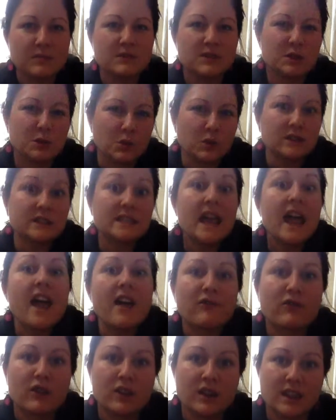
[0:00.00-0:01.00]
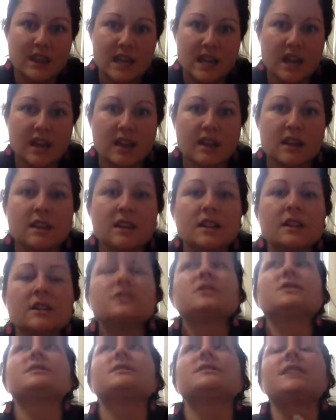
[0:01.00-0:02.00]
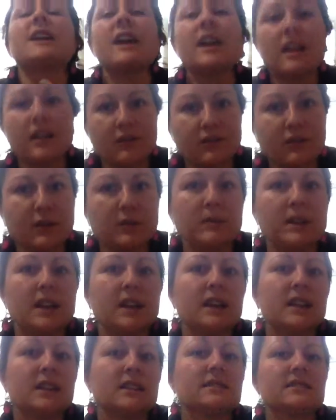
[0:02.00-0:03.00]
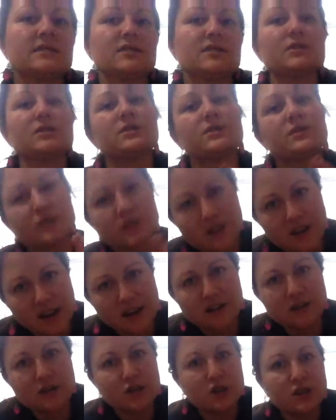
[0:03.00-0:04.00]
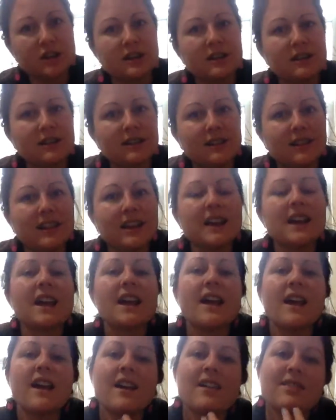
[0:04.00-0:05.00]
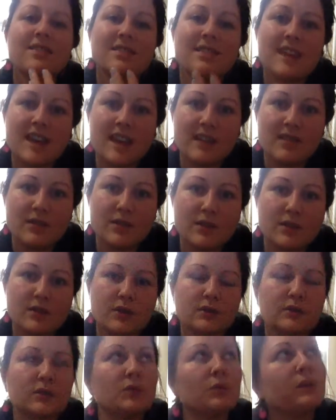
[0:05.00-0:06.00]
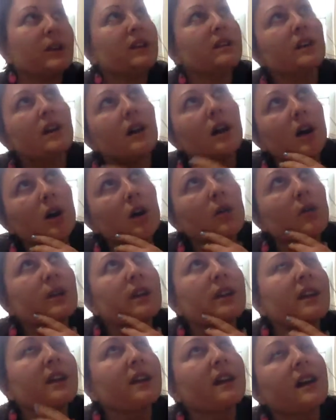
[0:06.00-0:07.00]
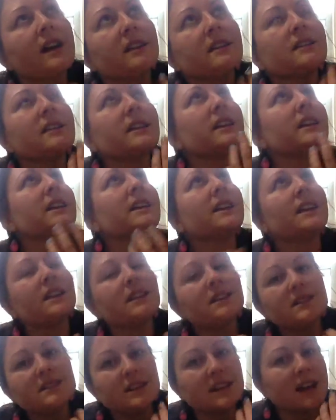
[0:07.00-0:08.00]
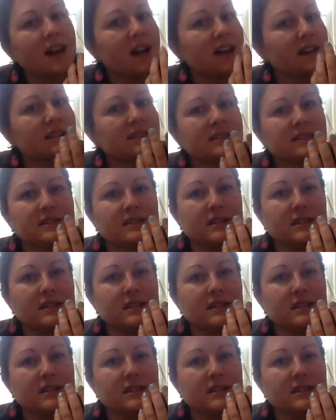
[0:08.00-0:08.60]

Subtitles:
towards everything. Just take a few minutes, just kind of chill, and then look out the window and kind of like get into that,